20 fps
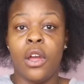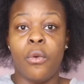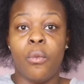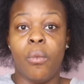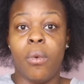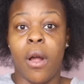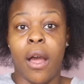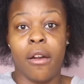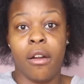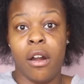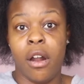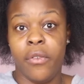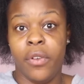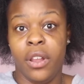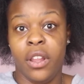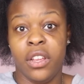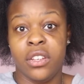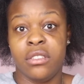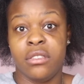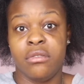Well, I don't
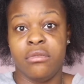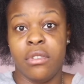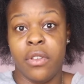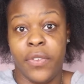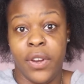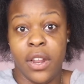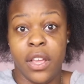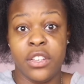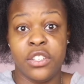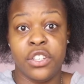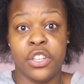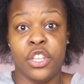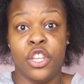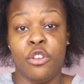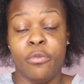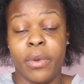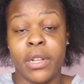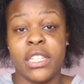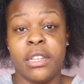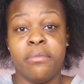know if it does to
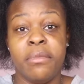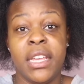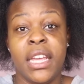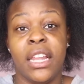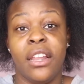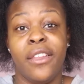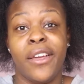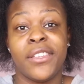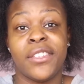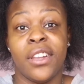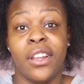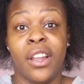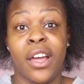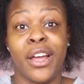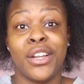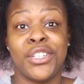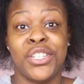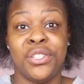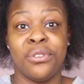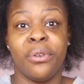you, but to me it looks a
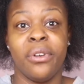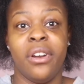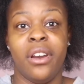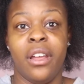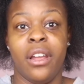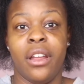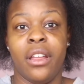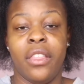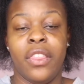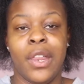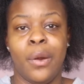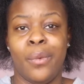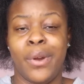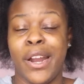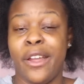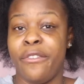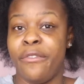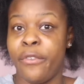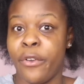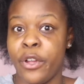lot shorter than when
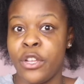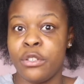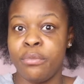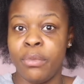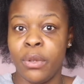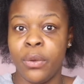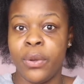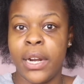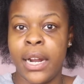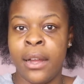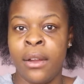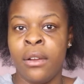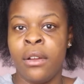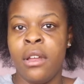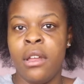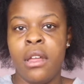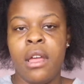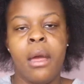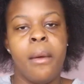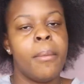I first blew it out.
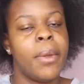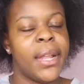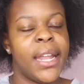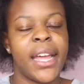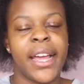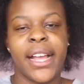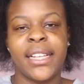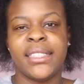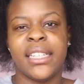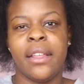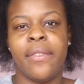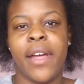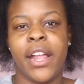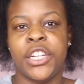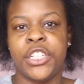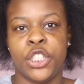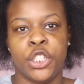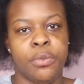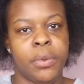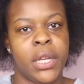But like I said,
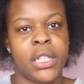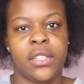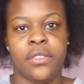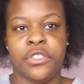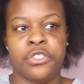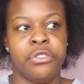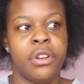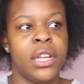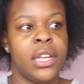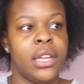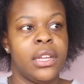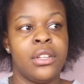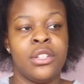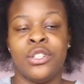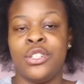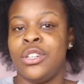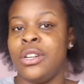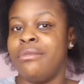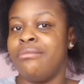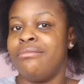that's just because of
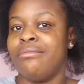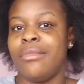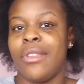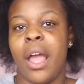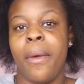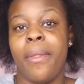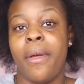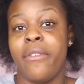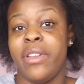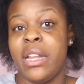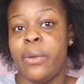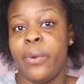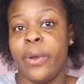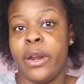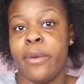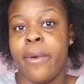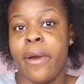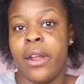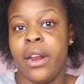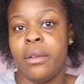shrinkage. I'm not really
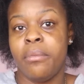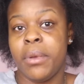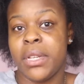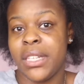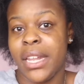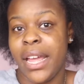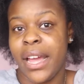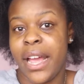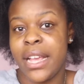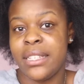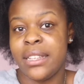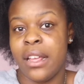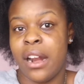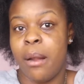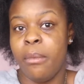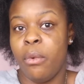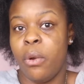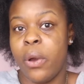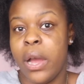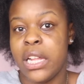worried about it because like I said,
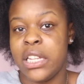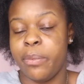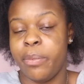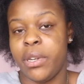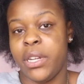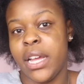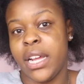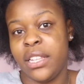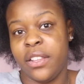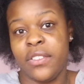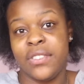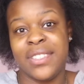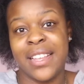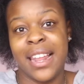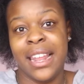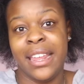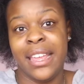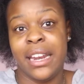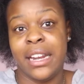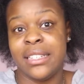I'm going to protective
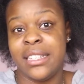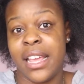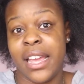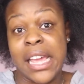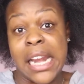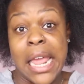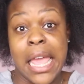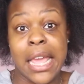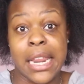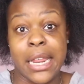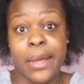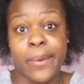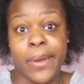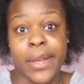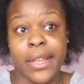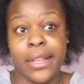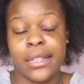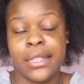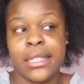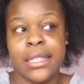style it in a second
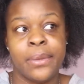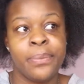anyways.